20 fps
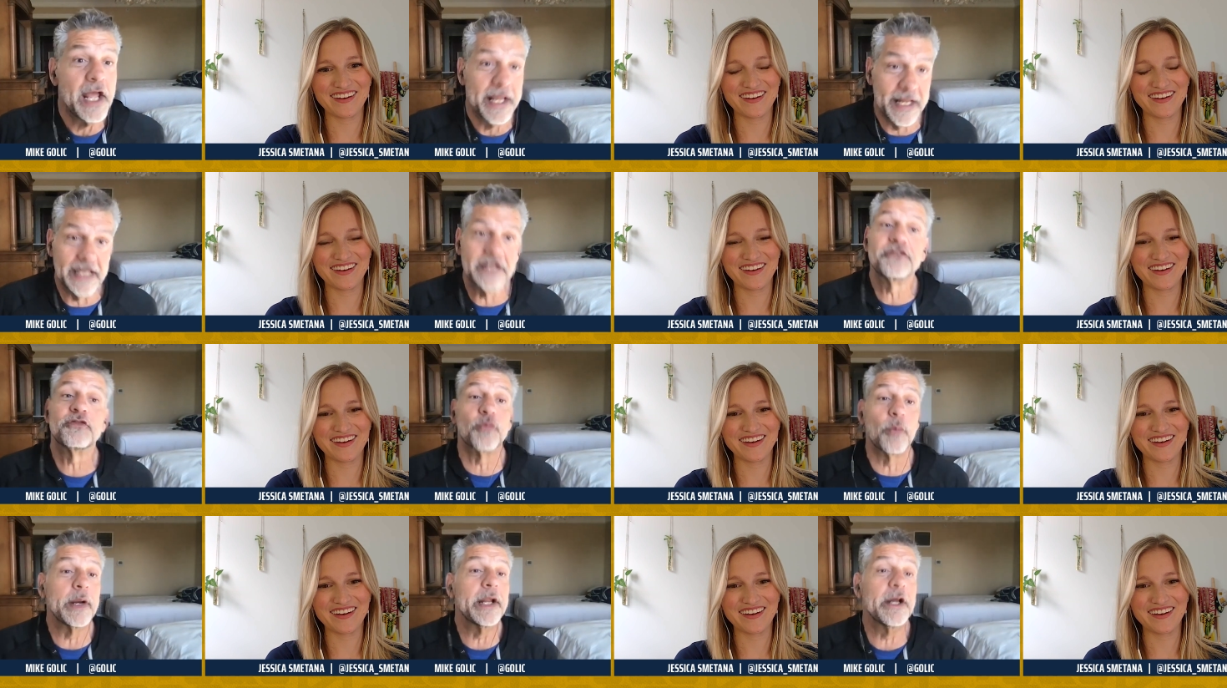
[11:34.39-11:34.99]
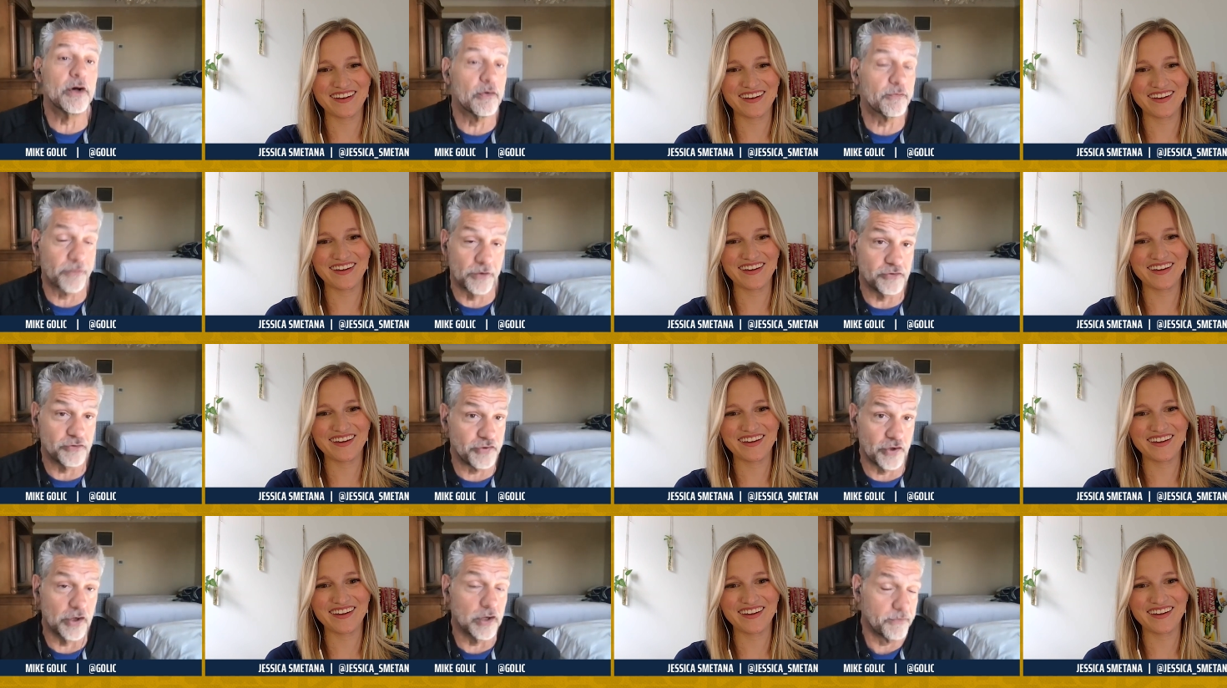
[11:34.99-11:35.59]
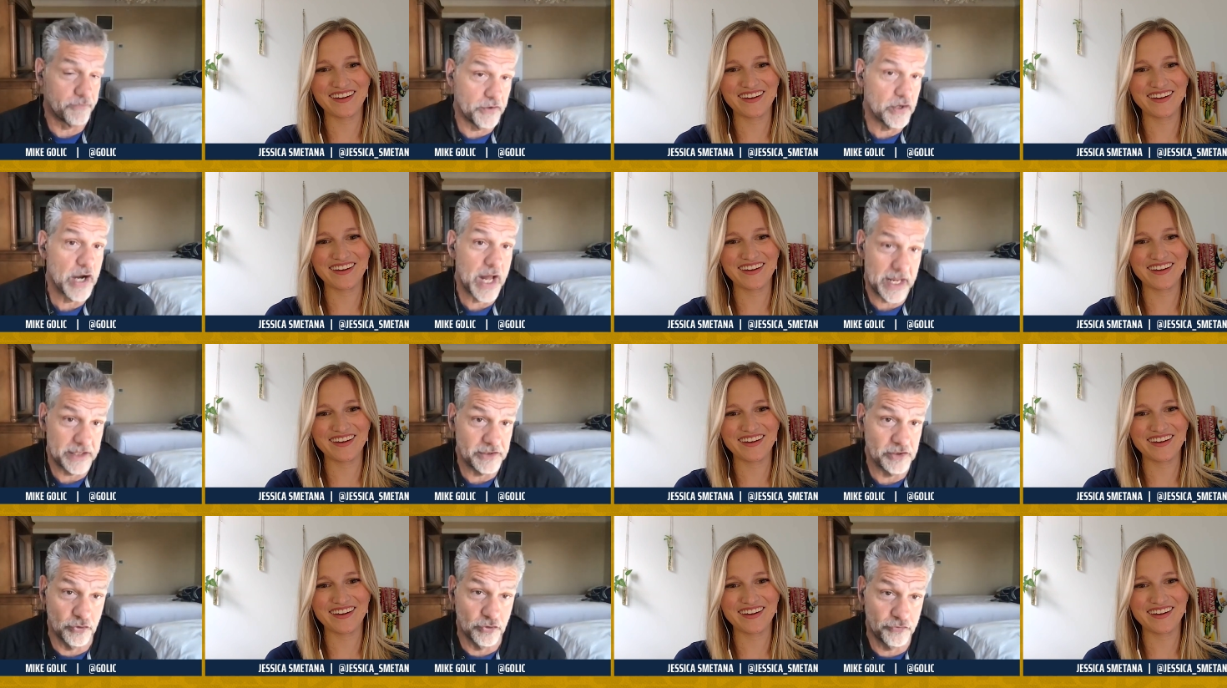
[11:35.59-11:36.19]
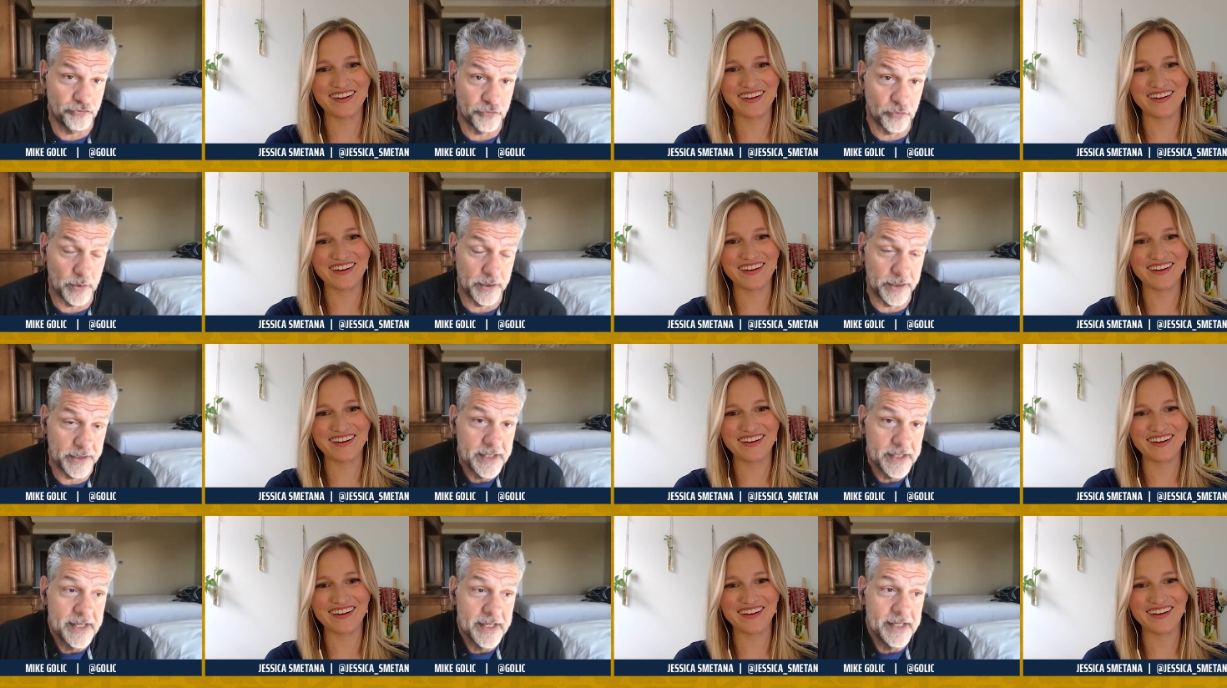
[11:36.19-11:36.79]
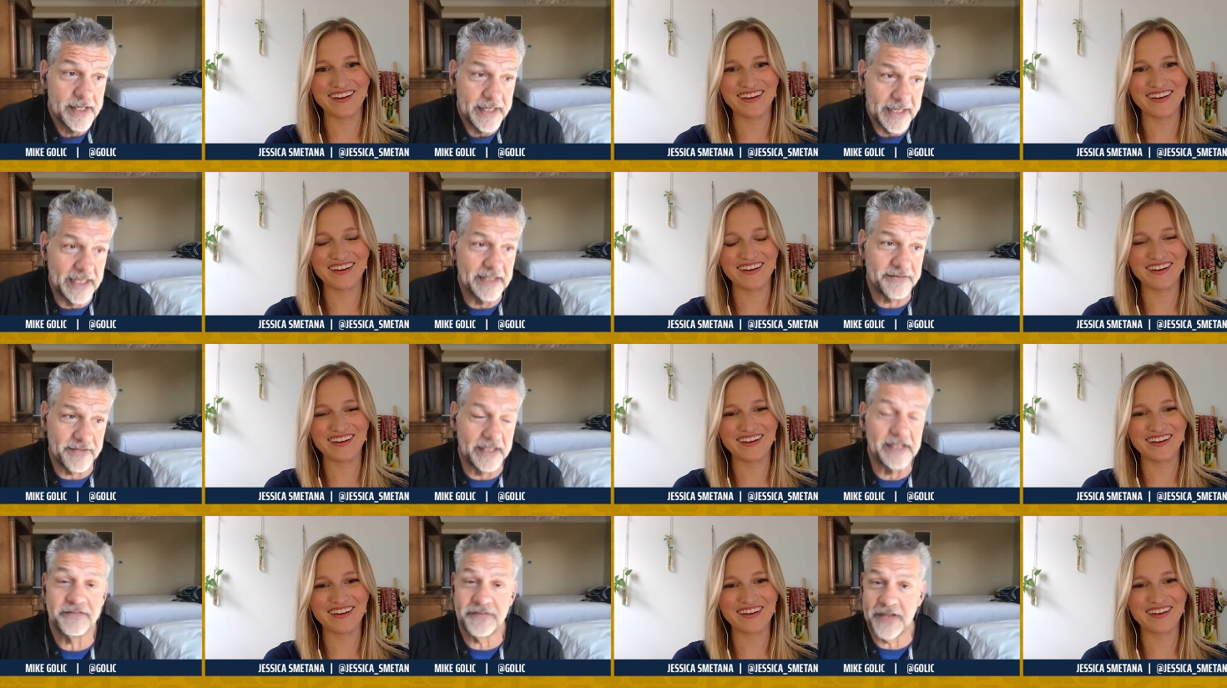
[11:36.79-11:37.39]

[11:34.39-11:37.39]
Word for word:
Speaker 1: it's real for sure. If you're not used to it, it it's